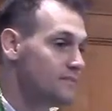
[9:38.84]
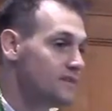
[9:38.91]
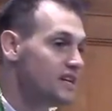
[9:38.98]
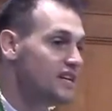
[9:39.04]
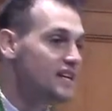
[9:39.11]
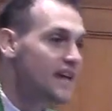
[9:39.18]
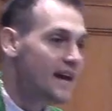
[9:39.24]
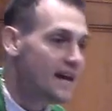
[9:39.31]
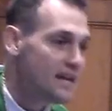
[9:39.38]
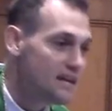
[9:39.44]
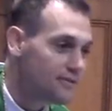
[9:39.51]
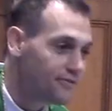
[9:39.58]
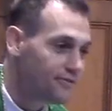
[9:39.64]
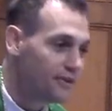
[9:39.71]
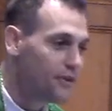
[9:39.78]
He ate
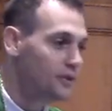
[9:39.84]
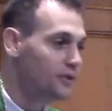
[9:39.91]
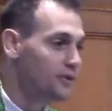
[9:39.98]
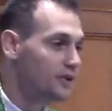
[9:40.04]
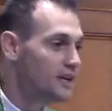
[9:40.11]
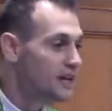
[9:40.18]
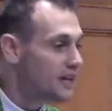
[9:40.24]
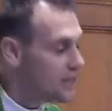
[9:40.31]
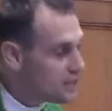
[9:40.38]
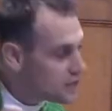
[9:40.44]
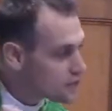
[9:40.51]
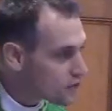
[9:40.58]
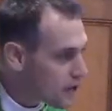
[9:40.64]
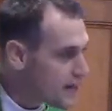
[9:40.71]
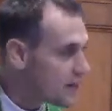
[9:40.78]
food. He
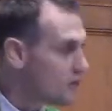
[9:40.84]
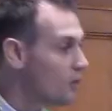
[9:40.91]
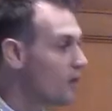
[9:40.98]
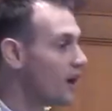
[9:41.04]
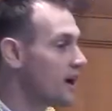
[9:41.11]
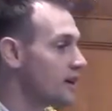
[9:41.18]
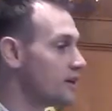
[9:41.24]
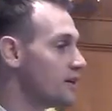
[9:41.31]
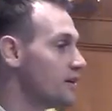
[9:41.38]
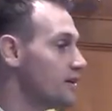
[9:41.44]
drank water.